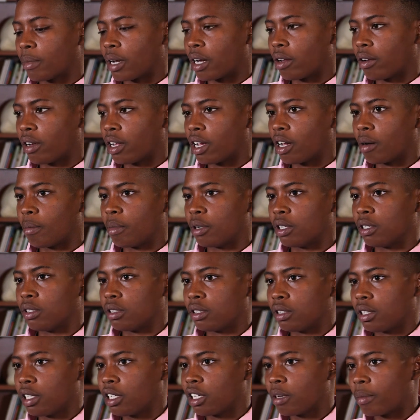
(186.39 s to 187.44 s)
about now, but
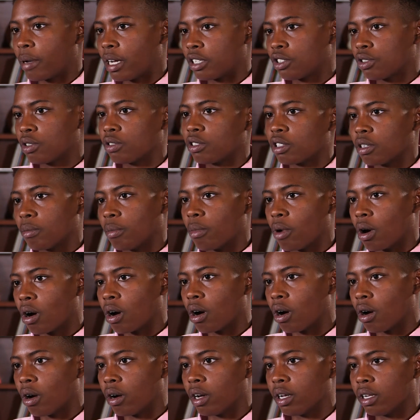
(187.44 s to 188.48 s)
think about your
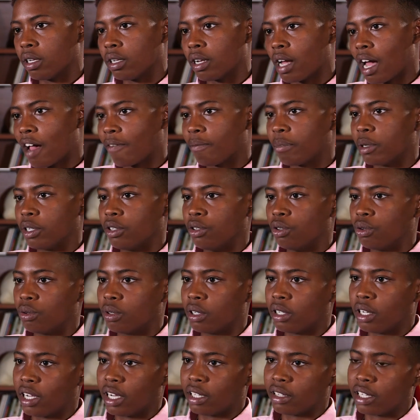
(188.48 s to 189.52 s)
tomorrow. And I've been
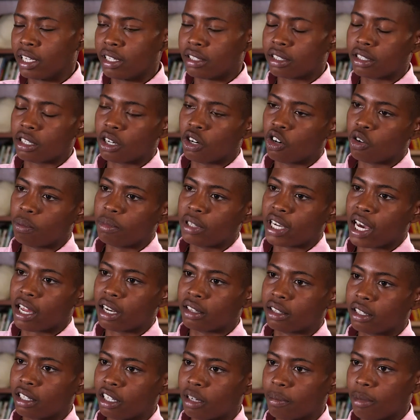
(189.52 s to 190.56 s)
doing that. They told me how
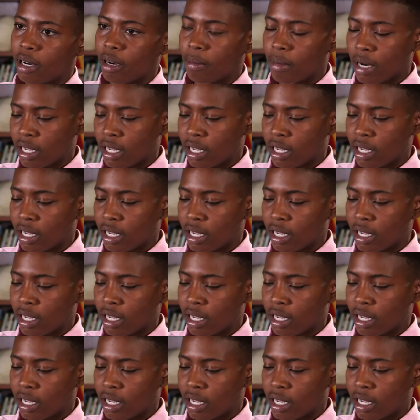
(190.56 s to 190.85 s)
to think about